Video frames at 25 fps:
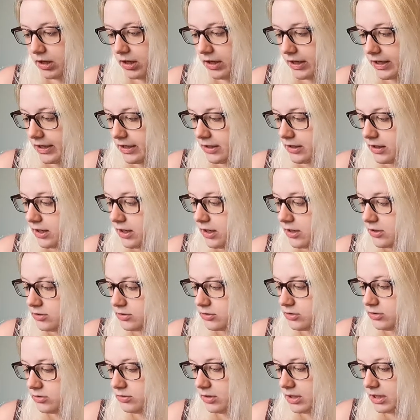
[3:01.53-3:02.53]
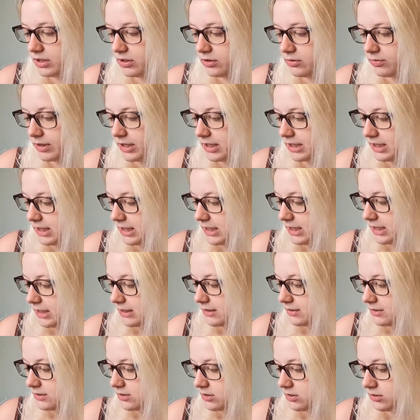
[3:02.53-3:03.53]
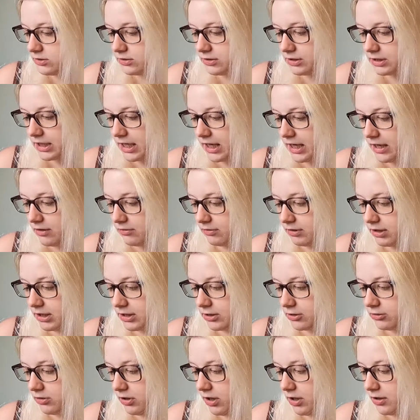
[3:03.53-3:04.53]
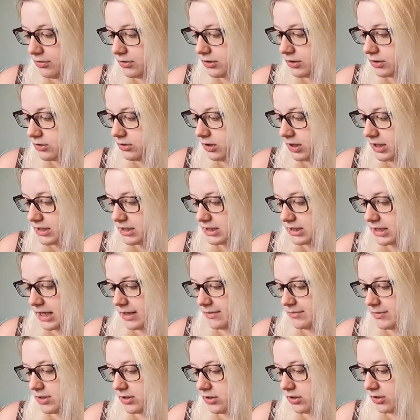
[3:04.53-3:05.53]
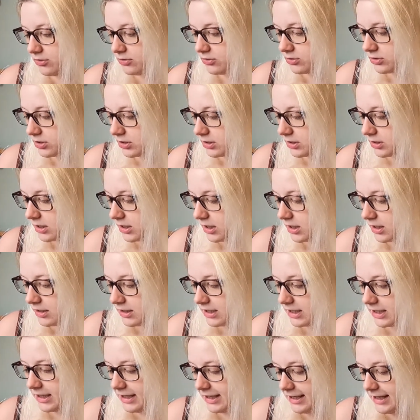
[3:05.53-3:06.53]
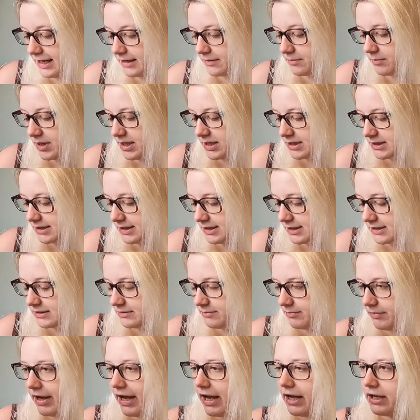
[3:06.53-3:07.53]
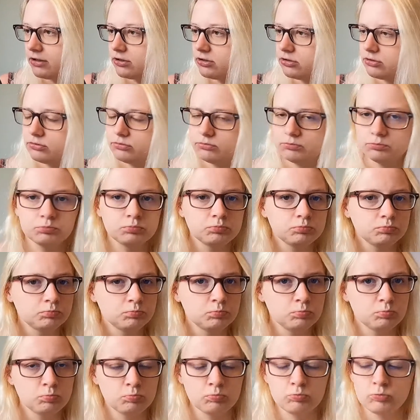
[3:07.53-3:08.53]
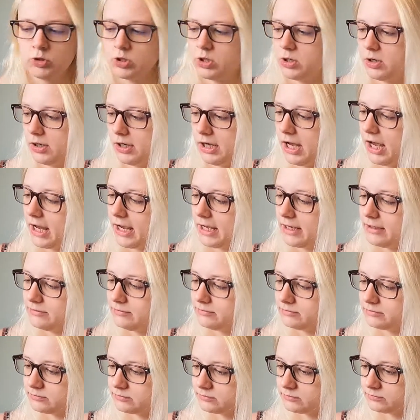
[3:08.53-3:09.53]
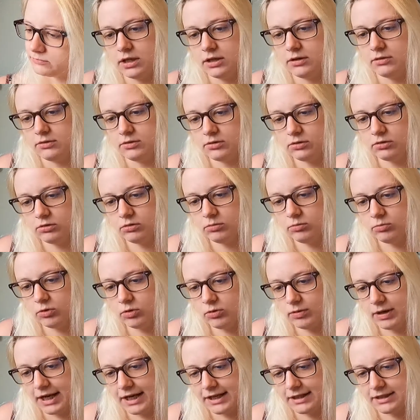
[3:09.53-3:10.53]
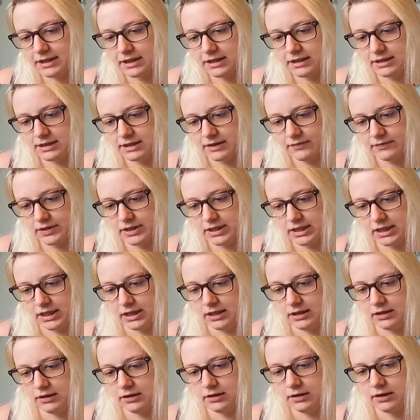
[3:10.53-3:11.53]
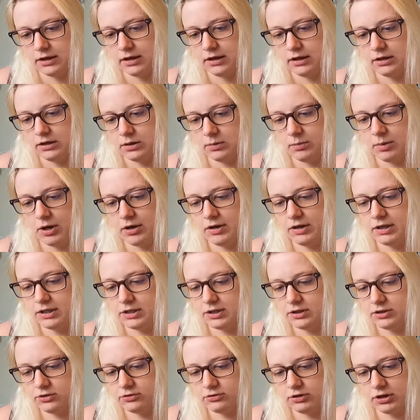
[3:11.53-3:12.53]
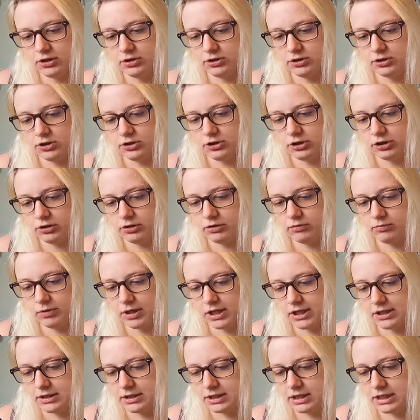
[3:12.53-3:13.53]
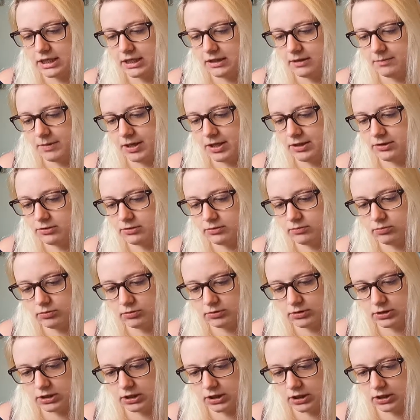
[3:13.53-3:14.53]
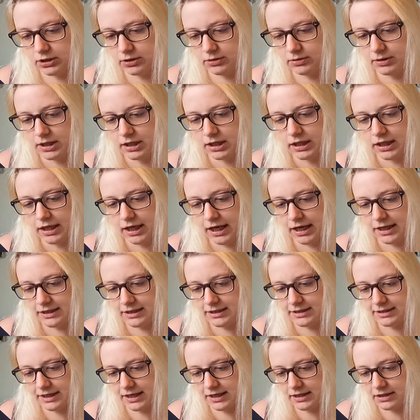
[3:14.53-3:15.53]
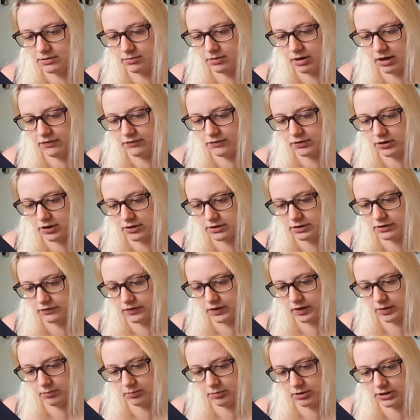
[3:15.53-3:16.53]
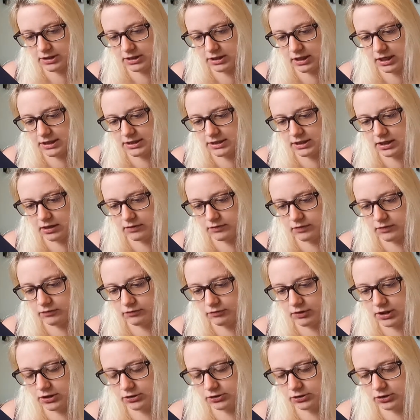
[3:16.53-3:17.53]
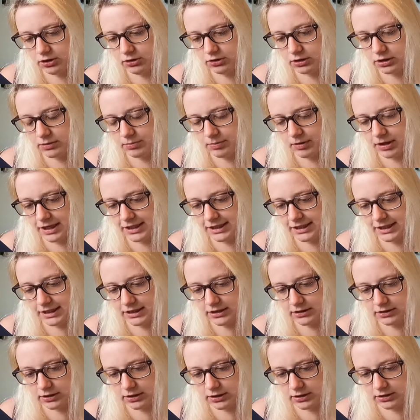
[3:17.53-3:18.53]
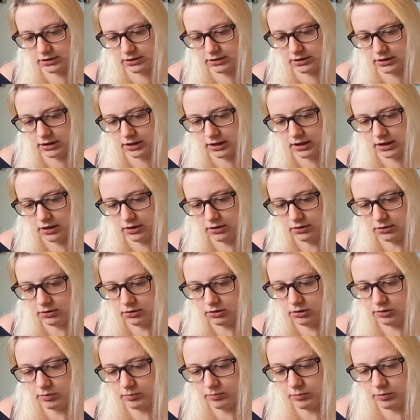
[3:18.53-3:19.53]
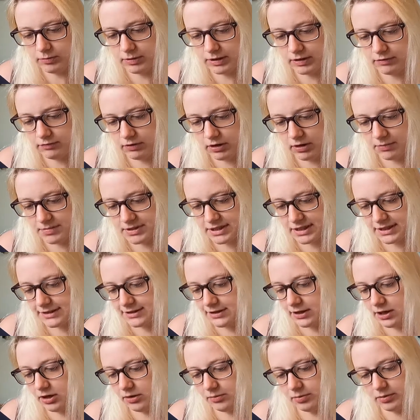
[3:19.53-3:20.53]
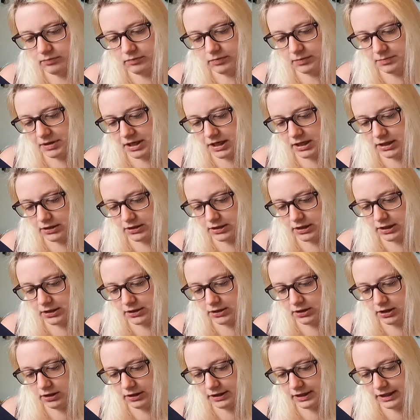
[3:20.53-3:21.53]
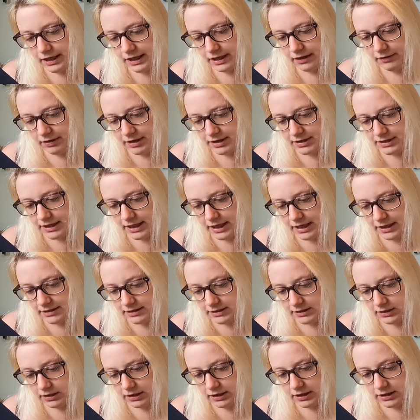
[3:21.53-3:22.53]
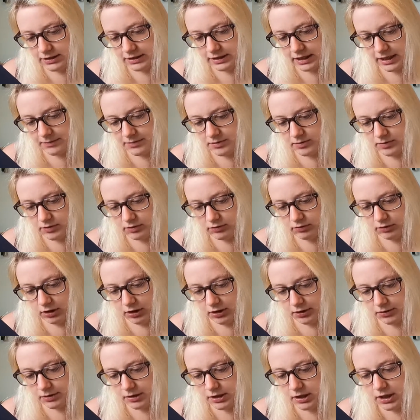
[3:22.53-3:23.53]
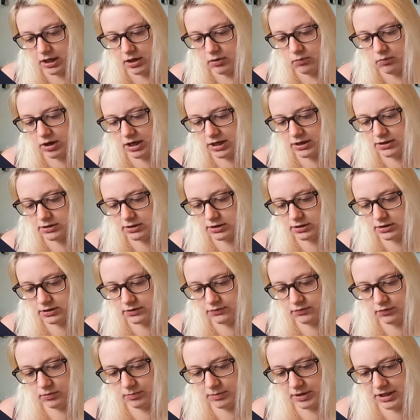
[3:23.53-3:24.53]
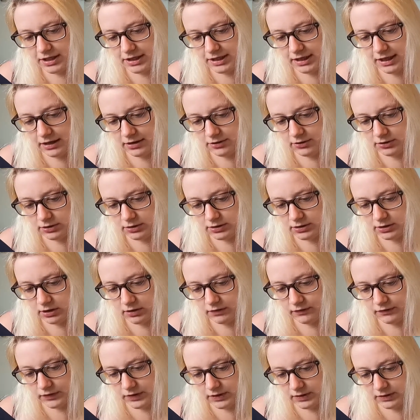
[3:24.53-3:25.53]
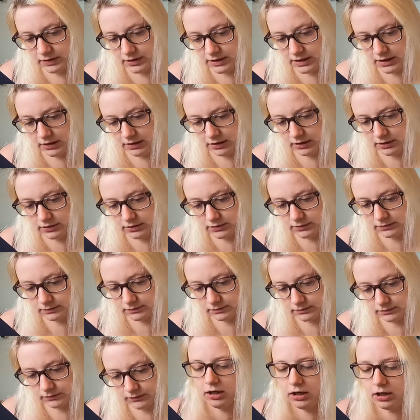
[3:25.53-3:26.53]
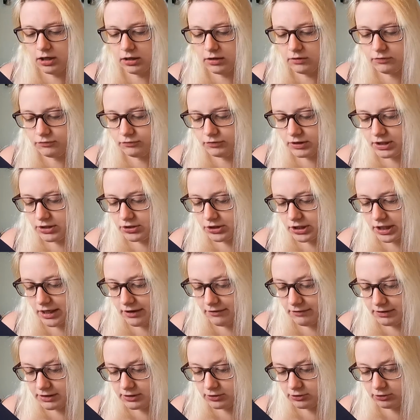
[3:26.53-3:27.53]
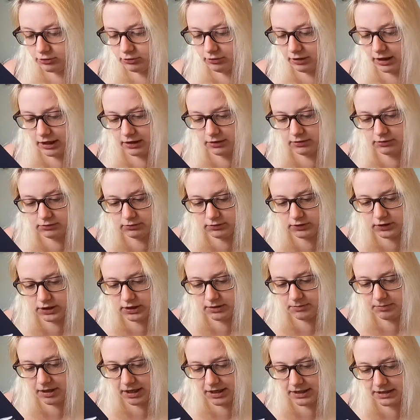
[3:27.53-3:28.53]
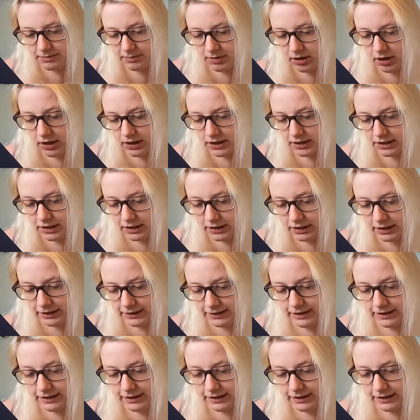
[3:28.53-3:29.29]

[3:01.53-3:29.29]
height, tall and queenly in a sodden gown, and Crow could not escape the notion that he had met his match. Okay, so Cornwall 1817. Napoleon has crushed the Duke of Wellington at the Battle of Waterloo, and his ex-wife Josephine presides over French-occupied England. Cornwall erupts into open rebellion and young heiress Hester escapes with Crow, Wellington's former intelligence officer. A half-French aristocrat haunted by his part in the